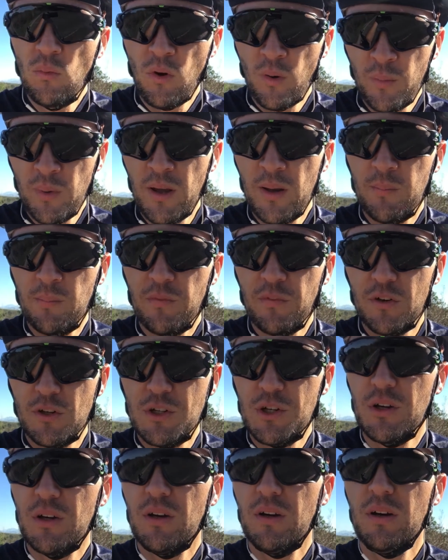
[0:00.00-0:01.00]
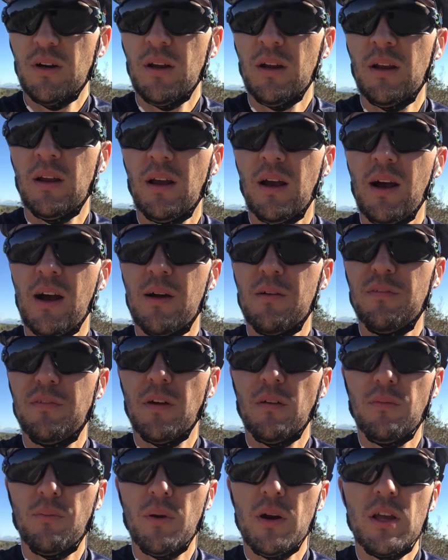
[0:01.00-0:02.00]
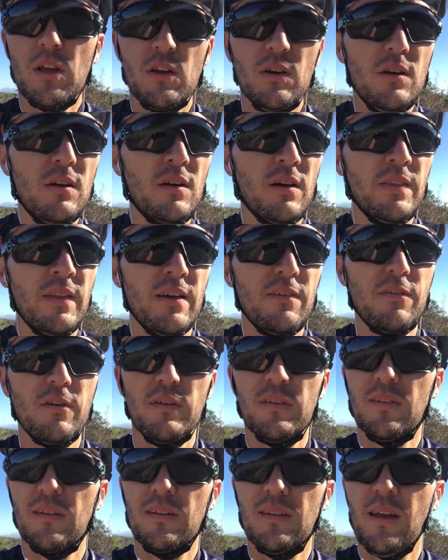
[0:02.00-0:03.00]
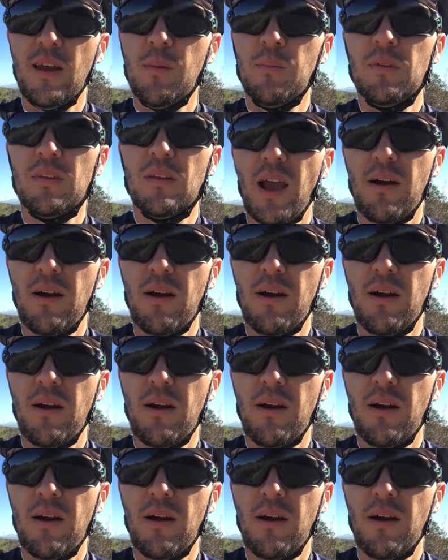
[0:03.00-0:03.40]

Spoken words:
warmed up for sure. Felt pretty good on that first attempt.